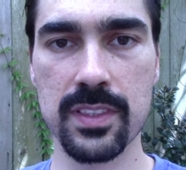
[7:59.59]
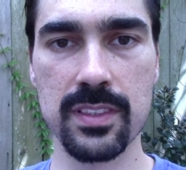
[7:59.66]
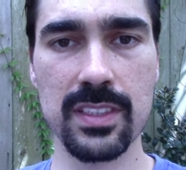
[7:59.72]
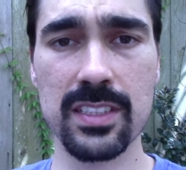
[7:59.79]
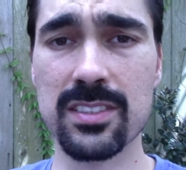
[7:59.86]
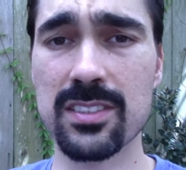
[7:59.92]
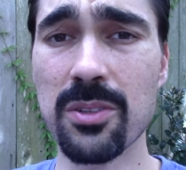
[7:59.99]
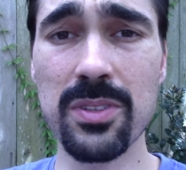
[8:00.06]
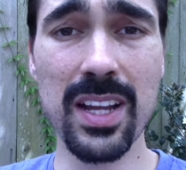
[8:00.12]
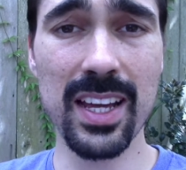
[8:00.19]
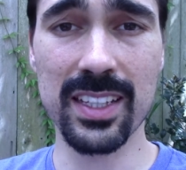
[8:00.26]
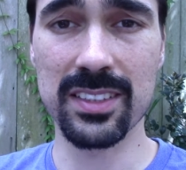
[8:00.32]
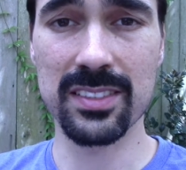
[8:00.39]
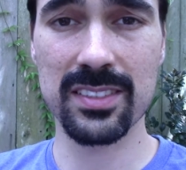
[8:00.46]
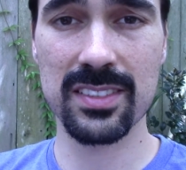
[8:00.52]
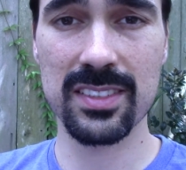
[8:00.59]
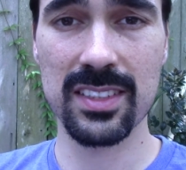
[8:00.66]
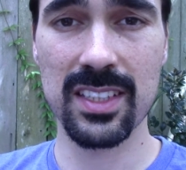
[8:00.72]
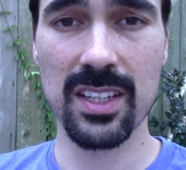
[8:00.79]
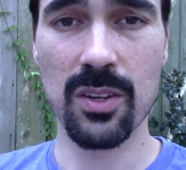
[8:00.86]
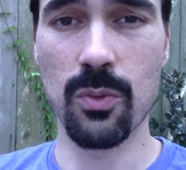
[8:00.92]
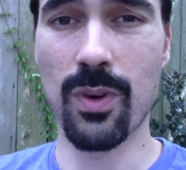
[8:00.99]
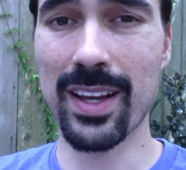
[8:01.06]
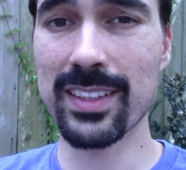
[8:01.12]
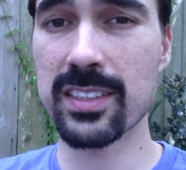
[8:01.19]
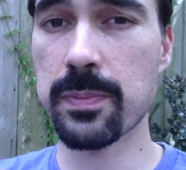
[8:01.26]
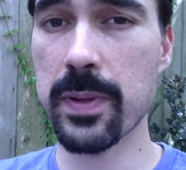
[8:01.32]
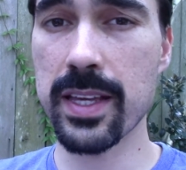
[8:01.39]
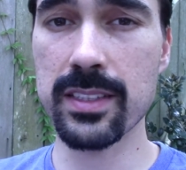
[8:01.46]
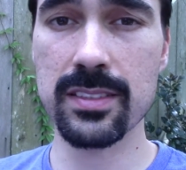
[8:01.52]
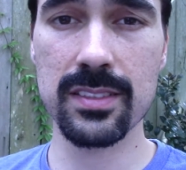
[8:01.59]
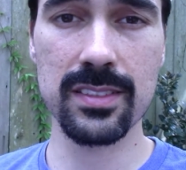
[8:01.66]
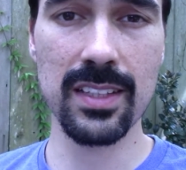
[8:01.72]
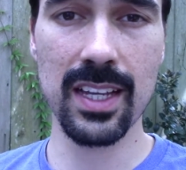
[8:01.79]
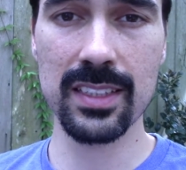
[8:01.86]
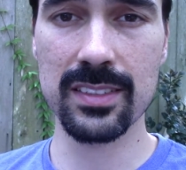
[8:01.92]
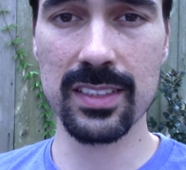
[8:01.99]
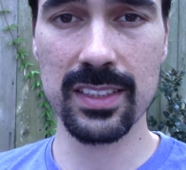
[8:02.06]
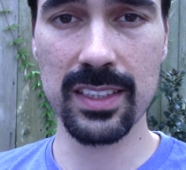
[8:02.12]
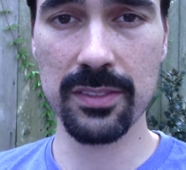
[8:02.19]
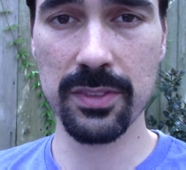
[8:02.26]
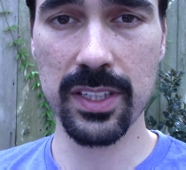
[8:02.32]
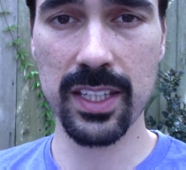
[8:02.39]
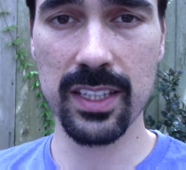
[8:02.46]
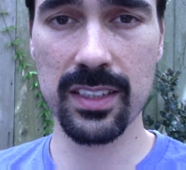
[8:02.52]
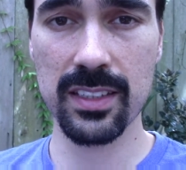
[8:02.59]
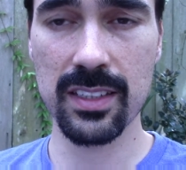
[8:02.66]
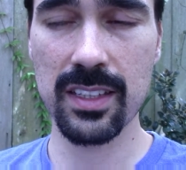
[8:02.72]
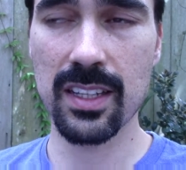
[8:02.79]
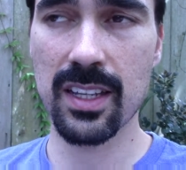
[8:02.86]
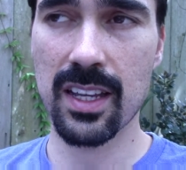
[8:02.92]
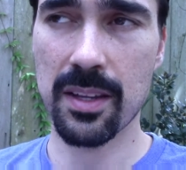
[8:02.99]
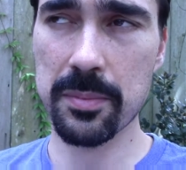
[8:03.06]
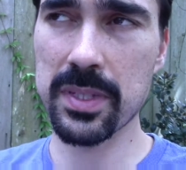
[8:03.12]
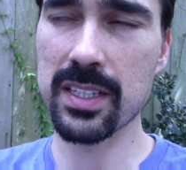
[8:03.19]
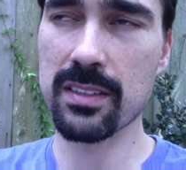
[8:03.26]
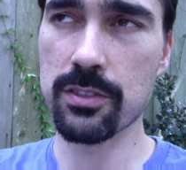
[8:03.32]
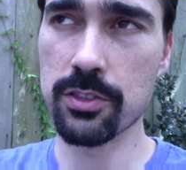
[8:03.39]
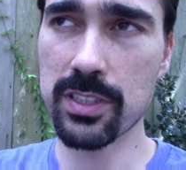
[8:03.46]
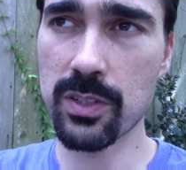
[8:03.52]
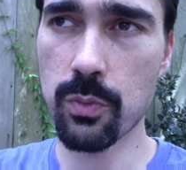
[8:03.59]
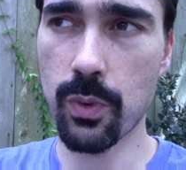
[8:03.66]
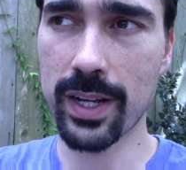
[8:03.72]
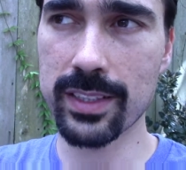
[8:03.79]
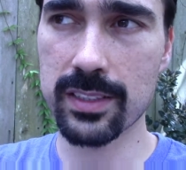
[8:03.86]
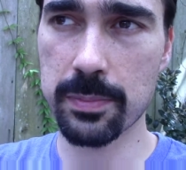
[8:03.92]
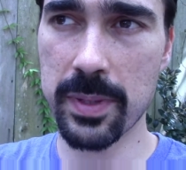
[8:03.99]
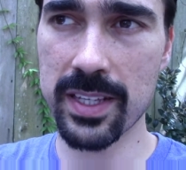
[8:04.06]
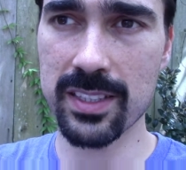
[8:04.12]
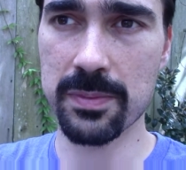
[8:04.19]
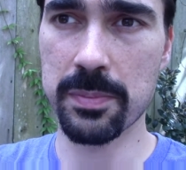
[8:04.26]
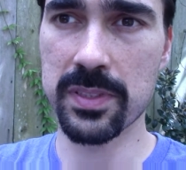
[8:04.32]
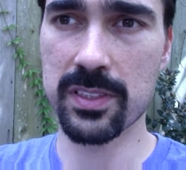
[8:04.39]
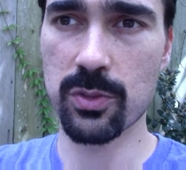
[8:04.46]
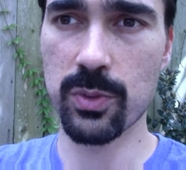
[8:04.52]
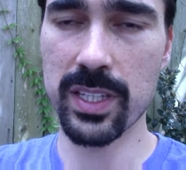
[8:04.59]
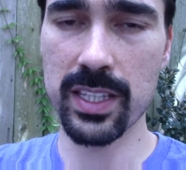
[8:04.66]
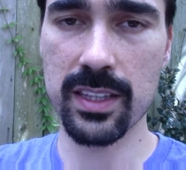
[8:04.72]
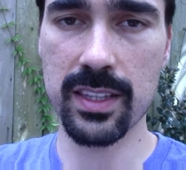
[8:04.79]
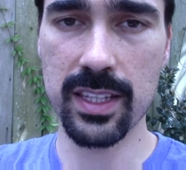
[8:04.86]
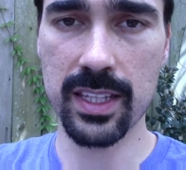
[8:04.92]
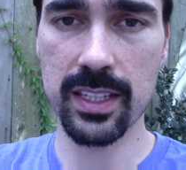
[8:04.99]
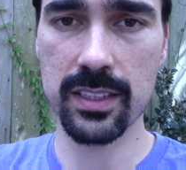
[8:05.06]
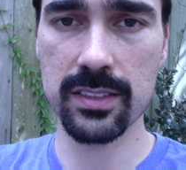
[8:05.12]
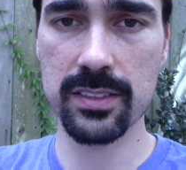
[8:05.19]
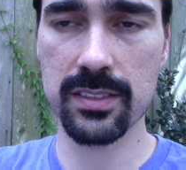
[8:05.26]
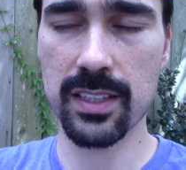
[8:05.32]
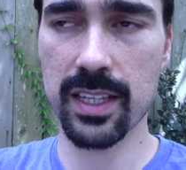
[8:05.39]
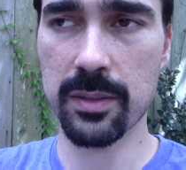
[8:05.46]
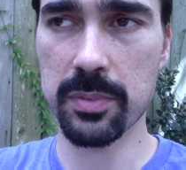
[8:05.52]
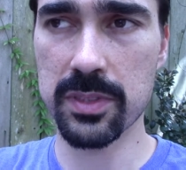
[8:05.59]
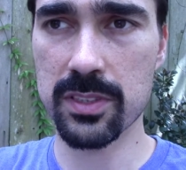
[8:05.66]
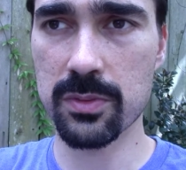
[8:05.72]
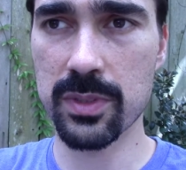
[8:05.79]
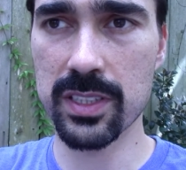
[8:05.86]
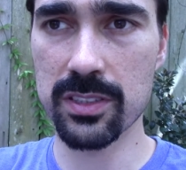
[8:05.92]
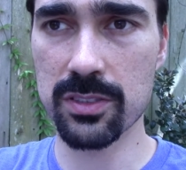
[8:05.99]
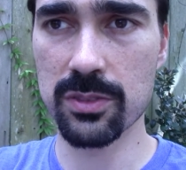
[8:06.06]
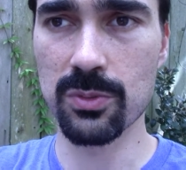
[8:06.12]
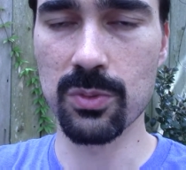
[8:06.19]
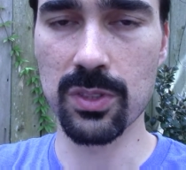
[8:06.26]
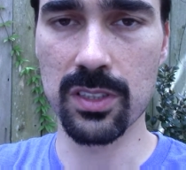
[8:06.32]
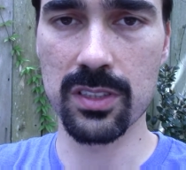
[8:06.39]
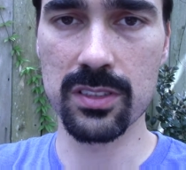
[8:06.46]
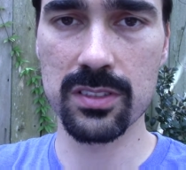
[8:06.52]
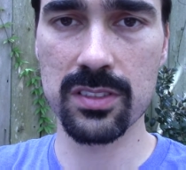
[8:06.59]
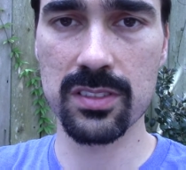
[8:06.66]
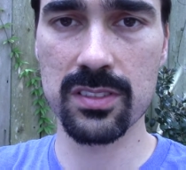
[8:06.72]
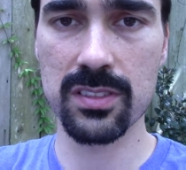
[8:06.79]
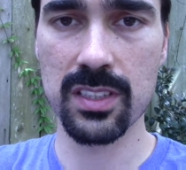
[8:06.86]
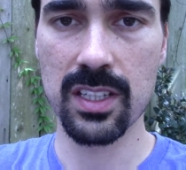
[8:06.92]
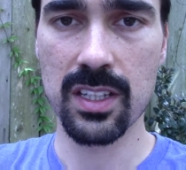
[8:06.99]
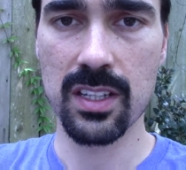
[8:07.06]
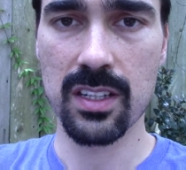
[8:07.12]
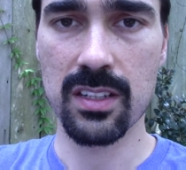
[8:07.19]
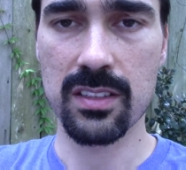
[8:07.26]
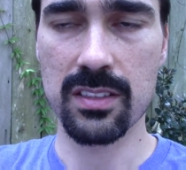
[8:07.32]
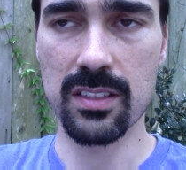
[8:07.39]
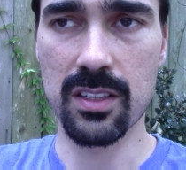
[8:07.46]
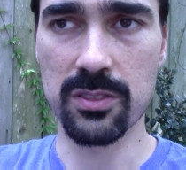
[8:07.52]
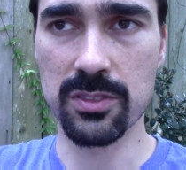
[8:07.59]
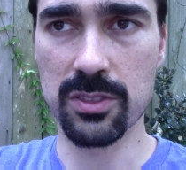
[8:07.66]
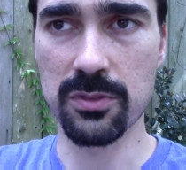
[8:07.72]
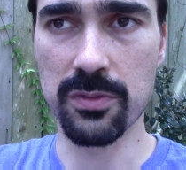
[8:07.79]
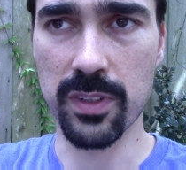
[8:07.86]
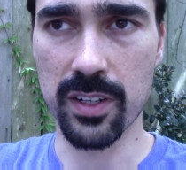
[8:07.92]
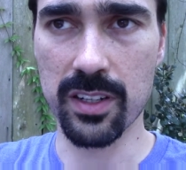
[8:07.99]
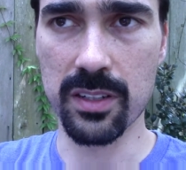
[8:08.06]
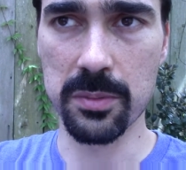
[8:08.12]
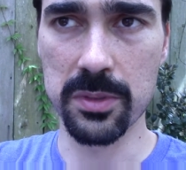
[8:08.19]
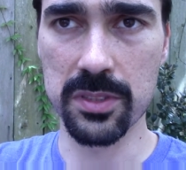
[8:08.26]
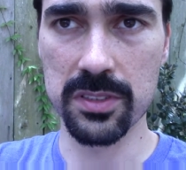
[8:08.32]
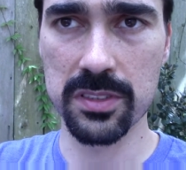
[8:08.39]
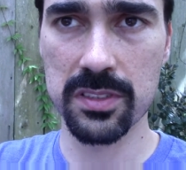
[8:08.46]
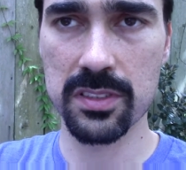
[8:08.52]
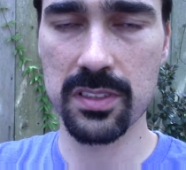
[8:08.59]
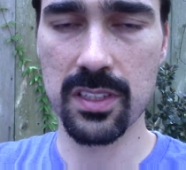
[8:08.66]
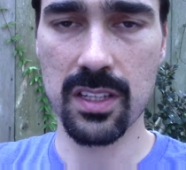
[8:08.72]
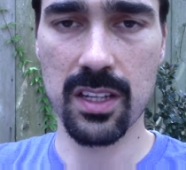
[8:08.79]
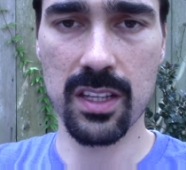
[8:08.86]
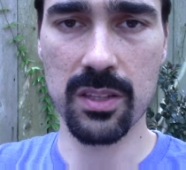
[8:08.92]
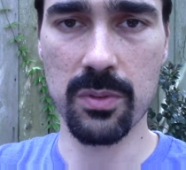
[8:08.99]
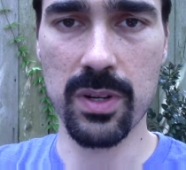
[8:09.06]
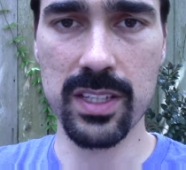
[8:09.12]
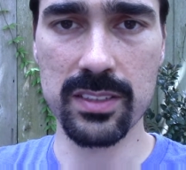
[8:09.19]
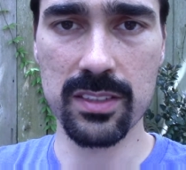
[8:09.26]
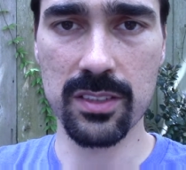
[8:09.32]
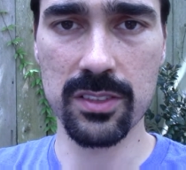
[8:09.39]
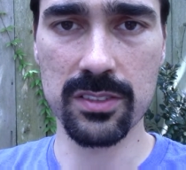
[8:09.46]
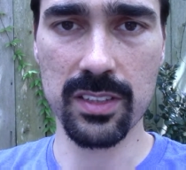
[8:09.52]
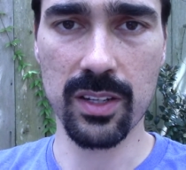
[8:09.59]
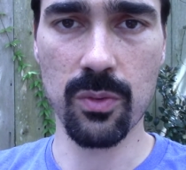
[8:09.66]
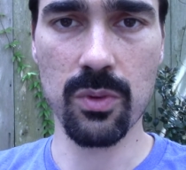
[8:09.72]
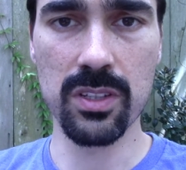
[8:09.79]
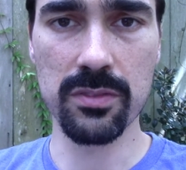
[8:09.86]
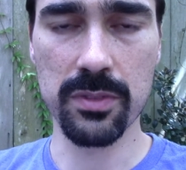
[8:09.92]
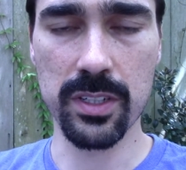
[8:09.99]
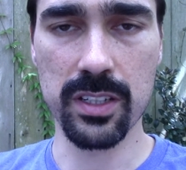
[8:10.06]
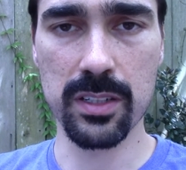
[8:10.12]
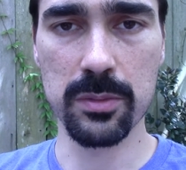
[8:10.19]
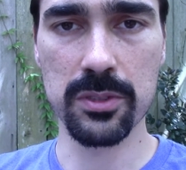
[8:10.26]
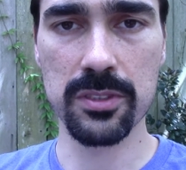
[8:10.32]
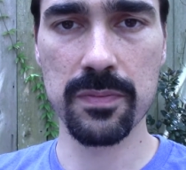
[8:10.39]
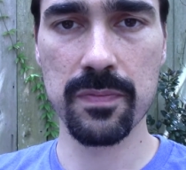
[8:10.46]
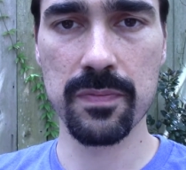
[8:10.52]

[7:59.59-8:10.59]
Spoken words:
That's nice. White space is not significant. I mean, you need white space between things, like between two words, two variables. Otherwise, it looks like one variable.